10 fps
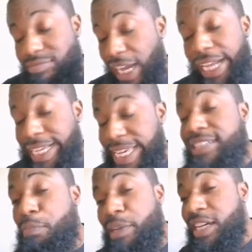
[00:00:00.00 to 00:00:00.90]

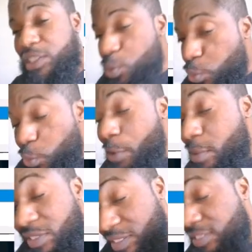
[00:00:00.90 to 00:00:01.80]
guess because RIP
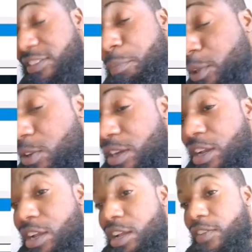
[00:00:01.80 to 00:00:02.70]
is a simpler
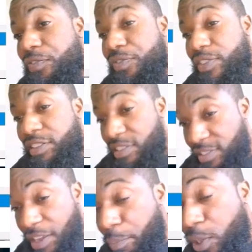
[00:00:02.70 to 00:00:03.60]

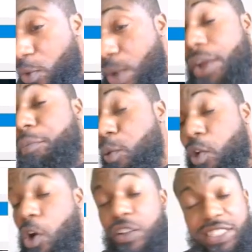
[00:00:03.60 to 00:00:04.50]
routing
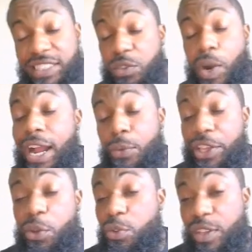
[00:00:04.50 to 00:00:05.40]
protocol. This is why we
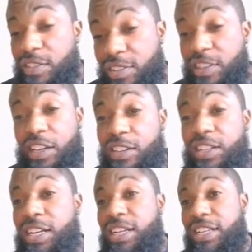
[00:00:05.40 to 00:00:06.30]
use it still
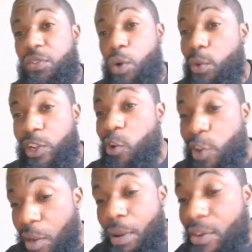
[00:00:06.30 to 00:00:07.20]
when we're
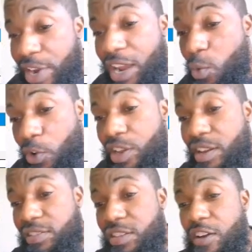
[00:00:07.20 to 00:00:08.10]
learning about networking
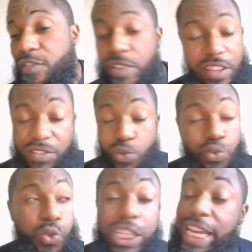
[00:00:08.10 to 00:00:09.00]
and stuff. It's
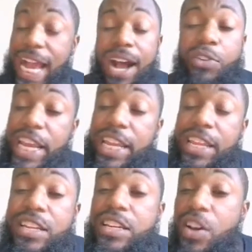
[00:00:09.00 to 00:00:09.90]
really
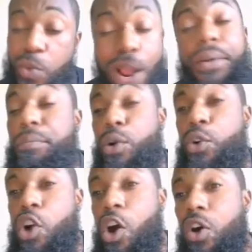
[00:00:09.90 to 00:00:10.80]
outdated routing
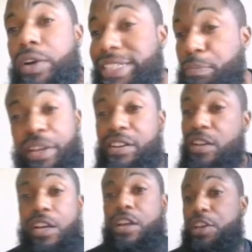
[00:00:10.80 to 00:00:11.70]
protocol. It's been,
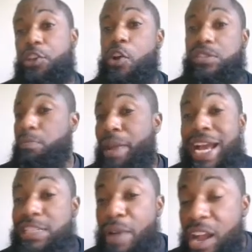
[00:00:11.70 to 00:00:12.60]

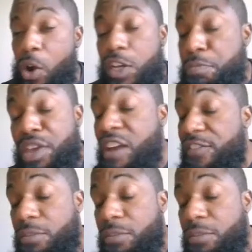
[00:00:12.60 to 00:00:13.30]
surpassed by OSPF, and